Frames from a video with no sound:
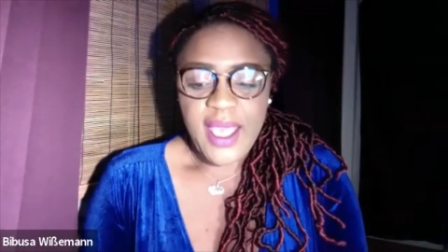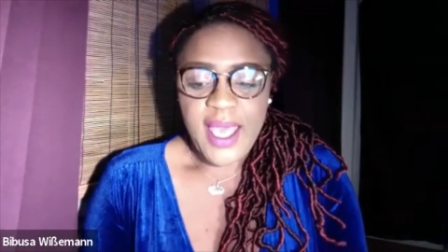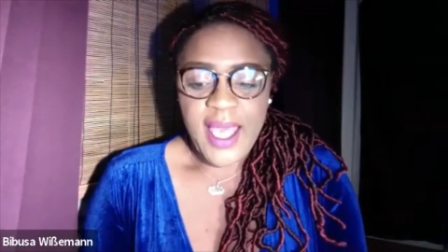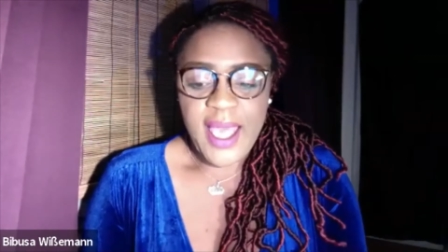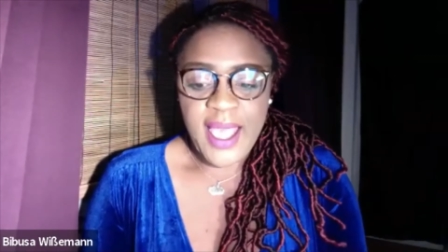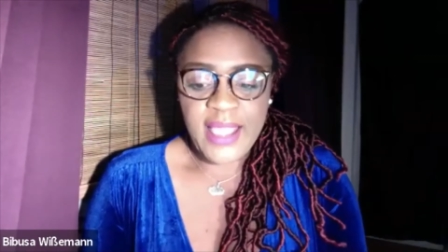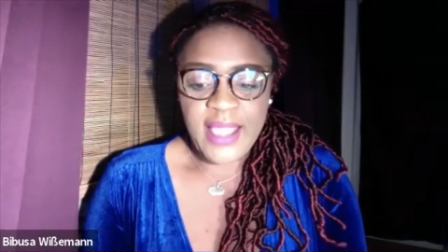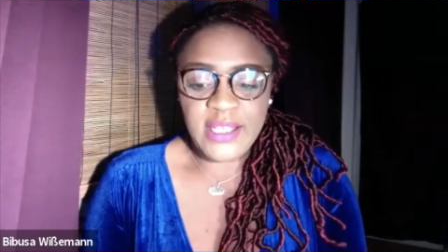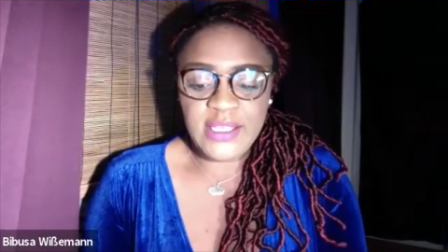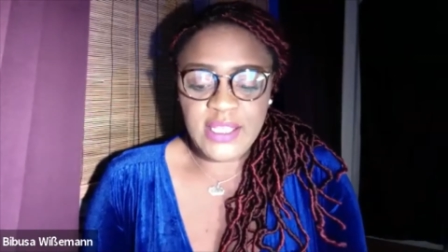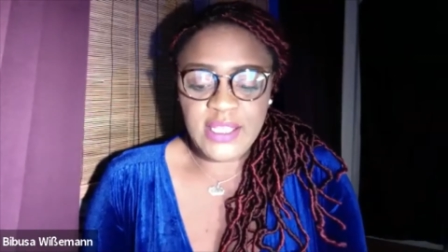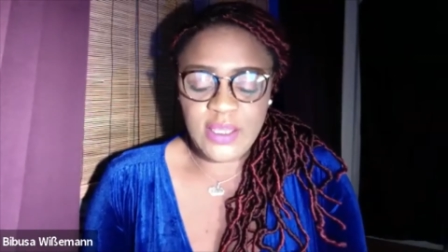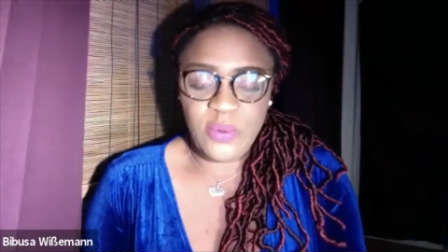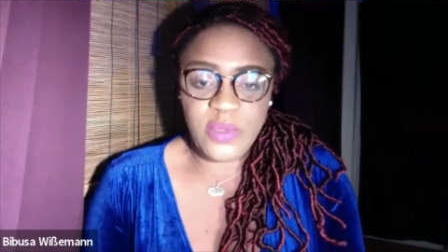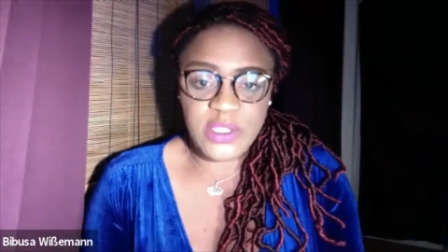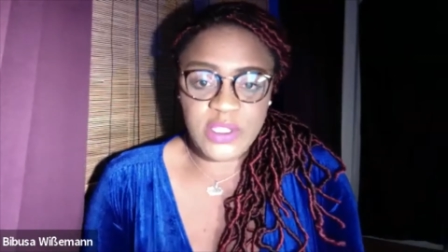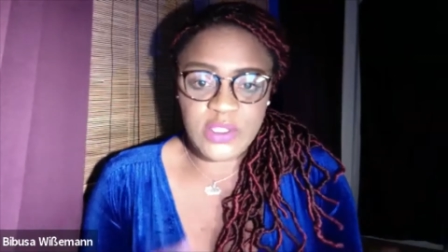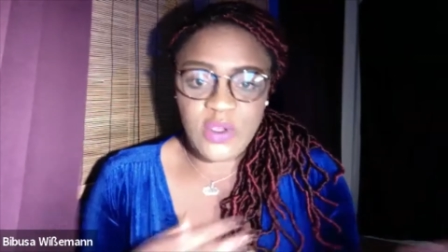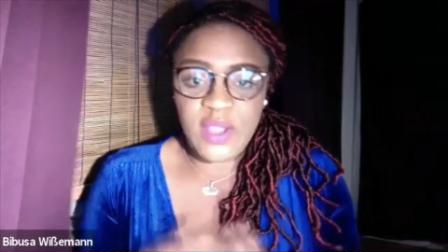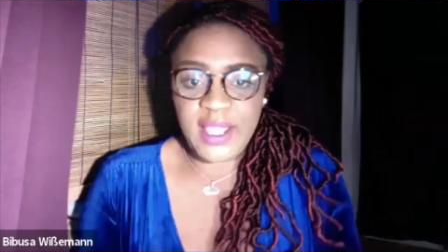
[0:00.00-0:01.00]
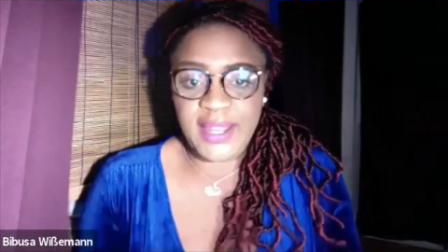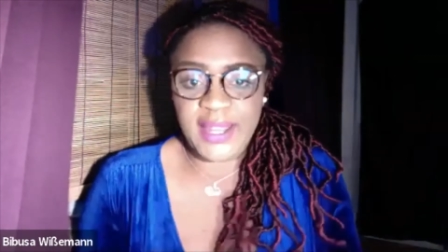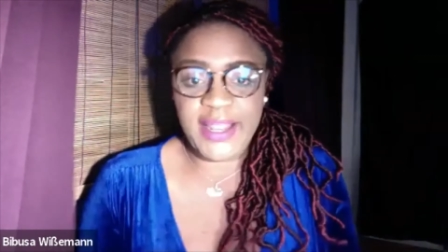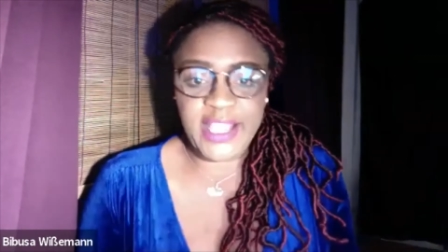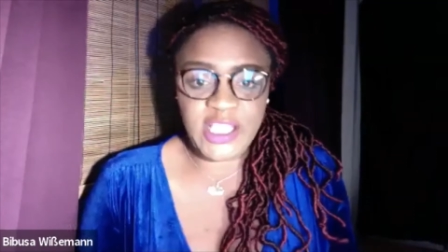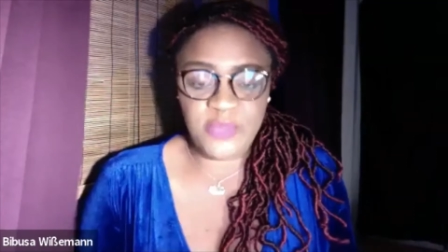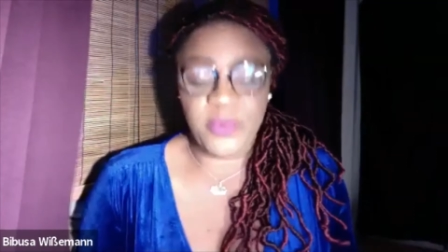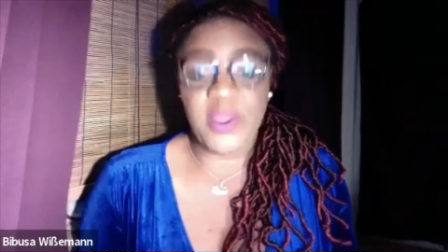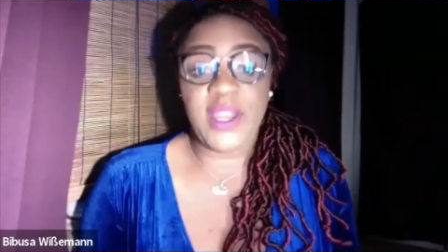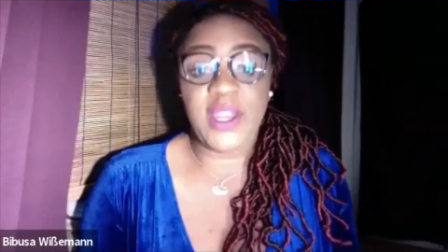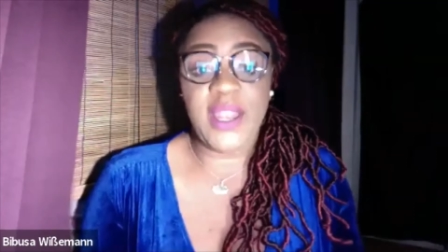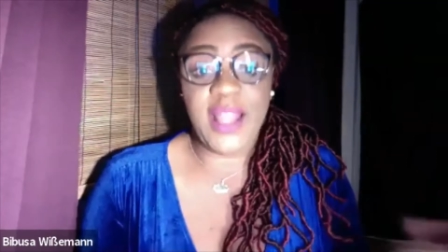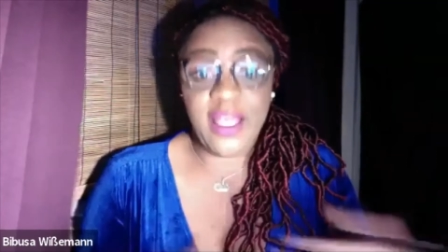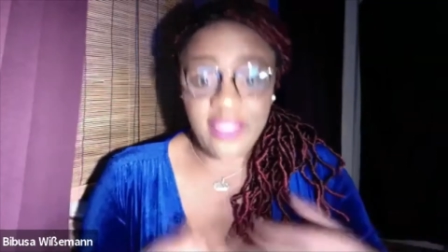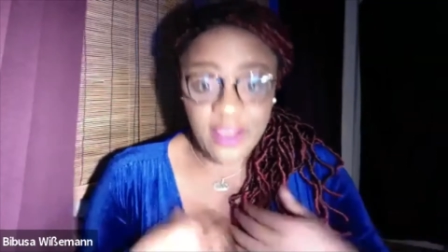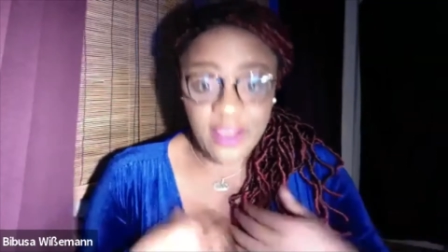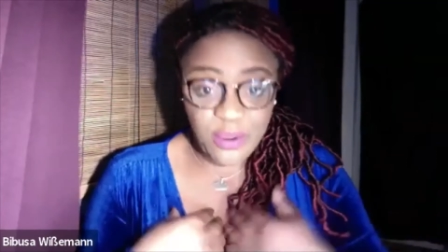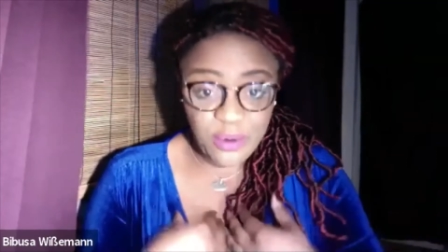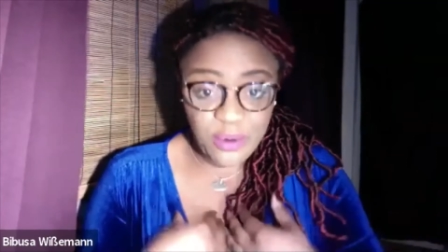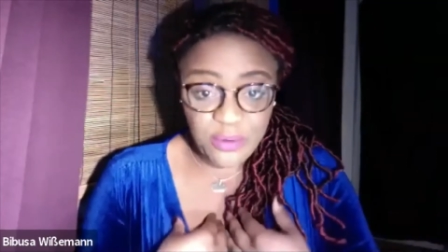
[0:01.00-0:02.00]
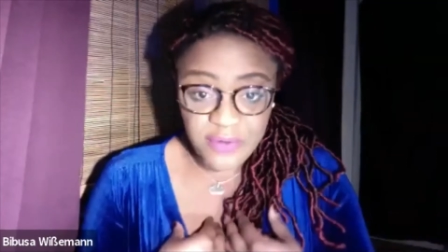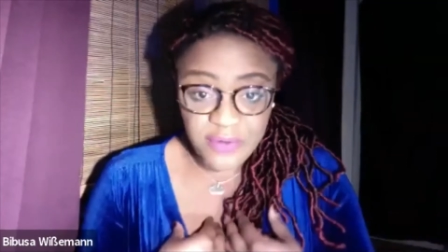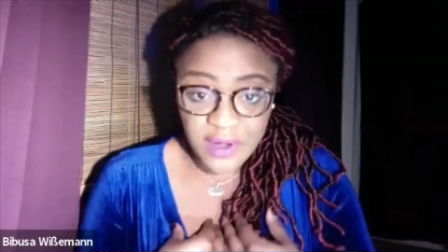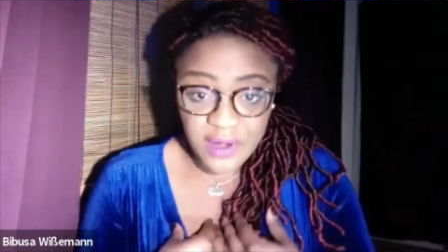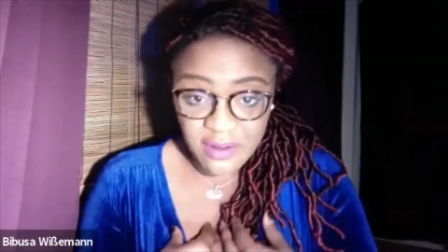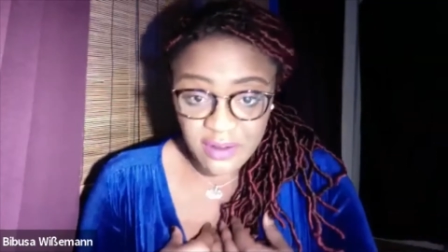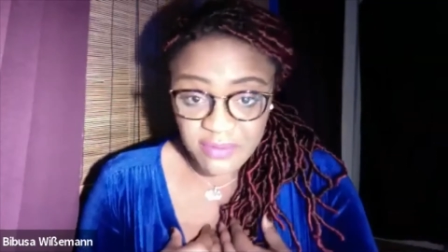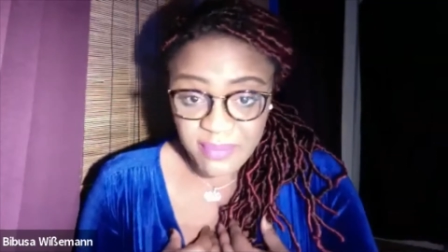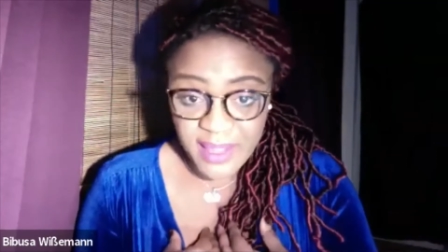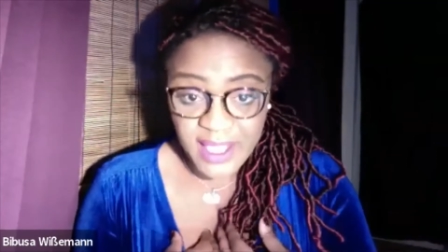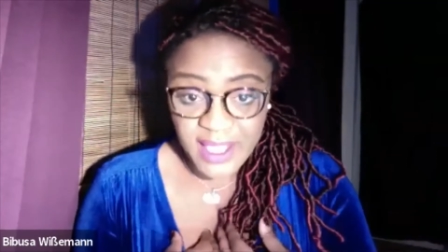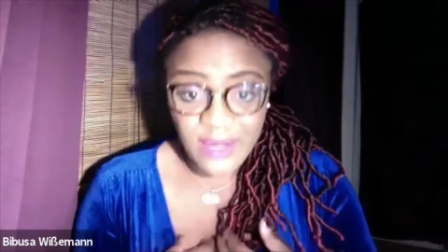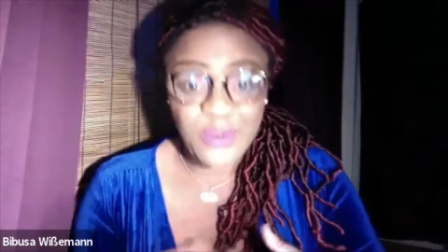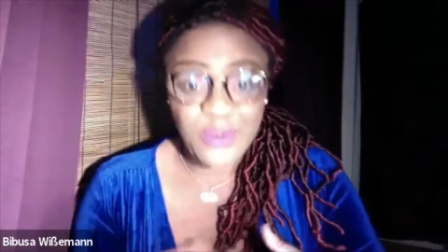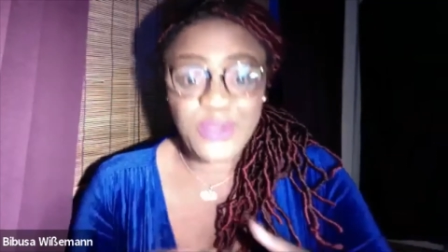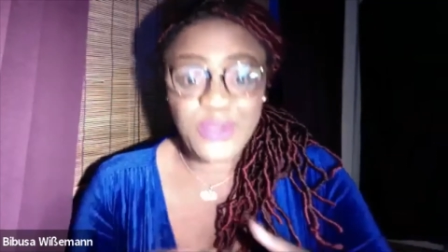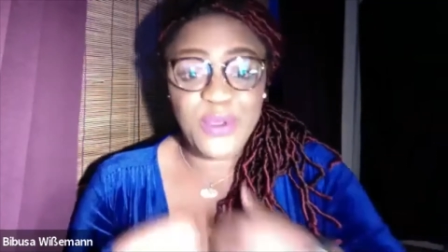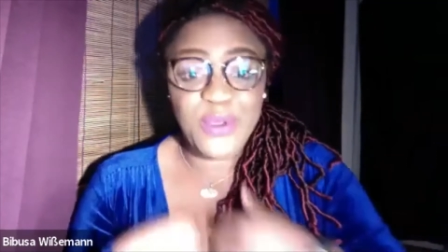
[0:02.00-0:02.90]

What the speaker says: and it was organized by another good friend of mine who's